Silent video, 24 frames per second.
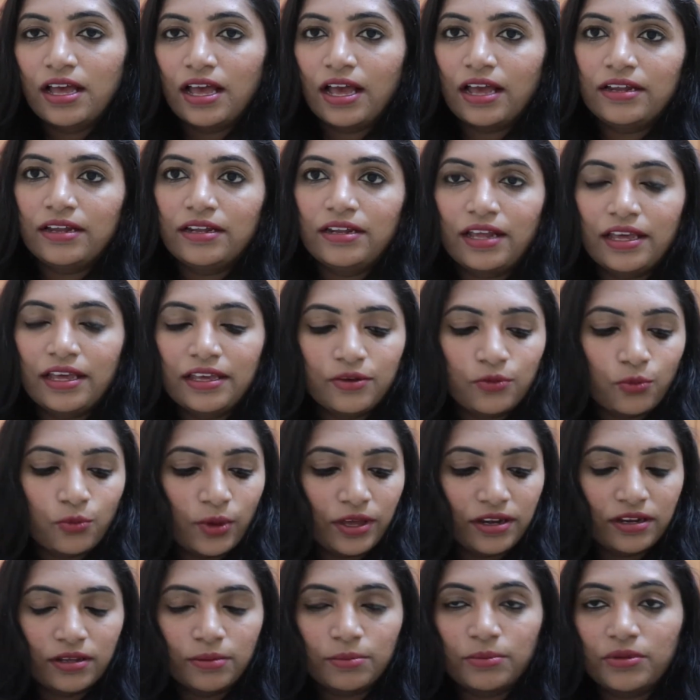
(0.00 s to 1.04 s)
I like
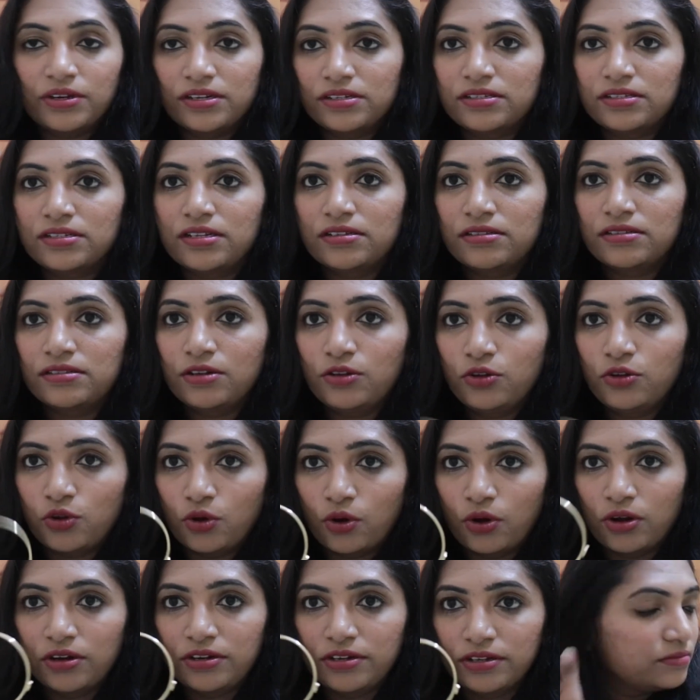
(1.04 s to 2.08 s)
wearing bracelets a
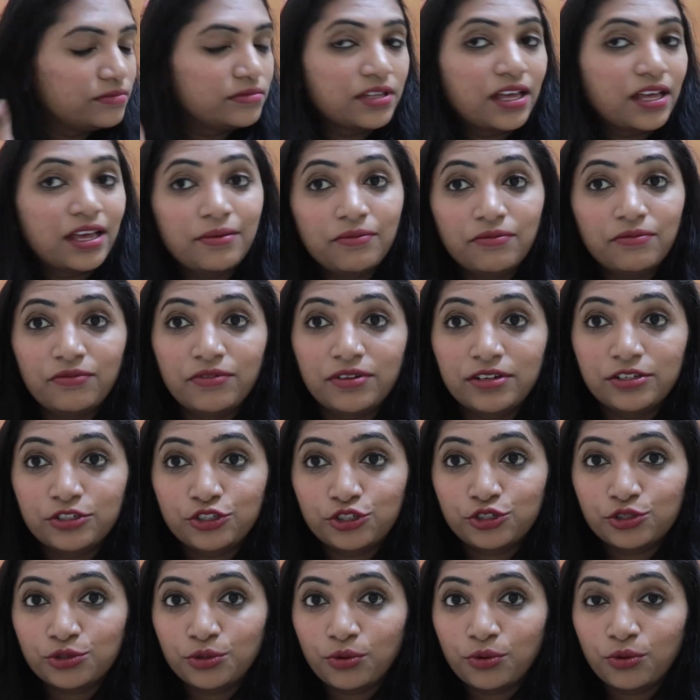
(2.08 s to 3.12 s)
lot. I will
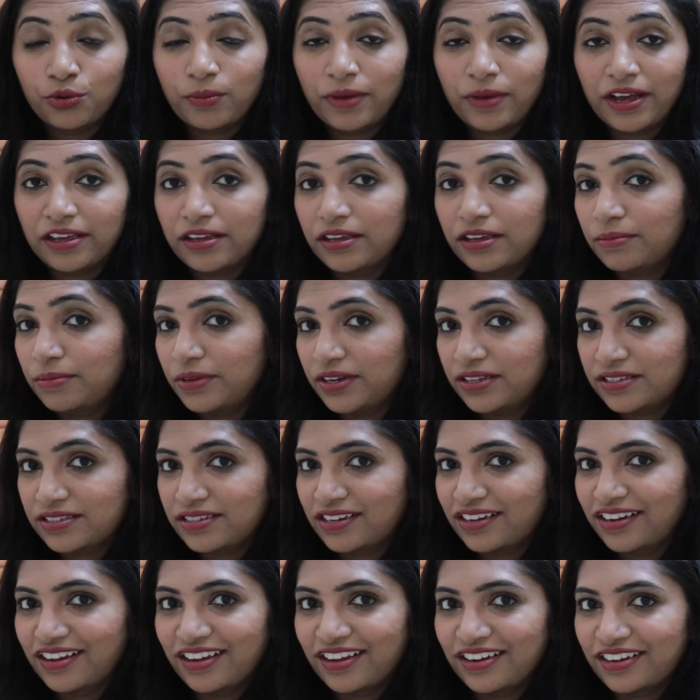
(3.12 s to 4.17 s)
show my
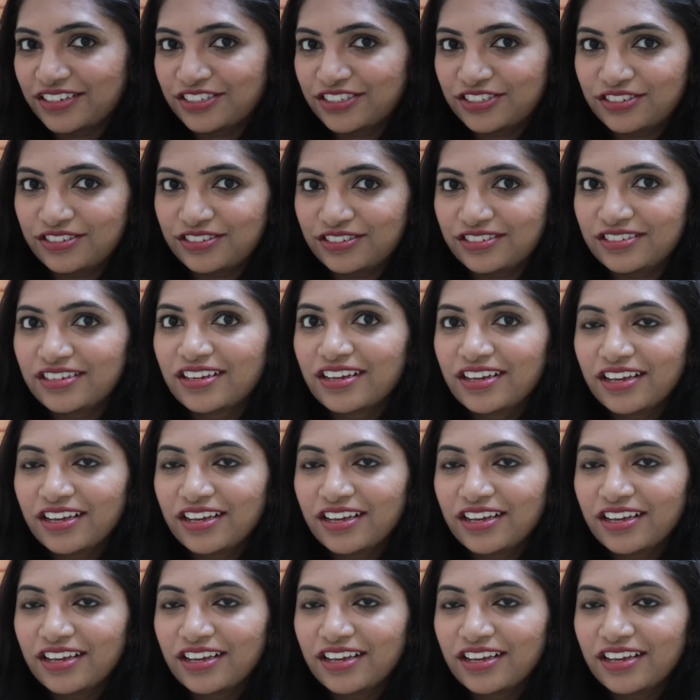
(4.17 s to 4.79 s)
bracelet collection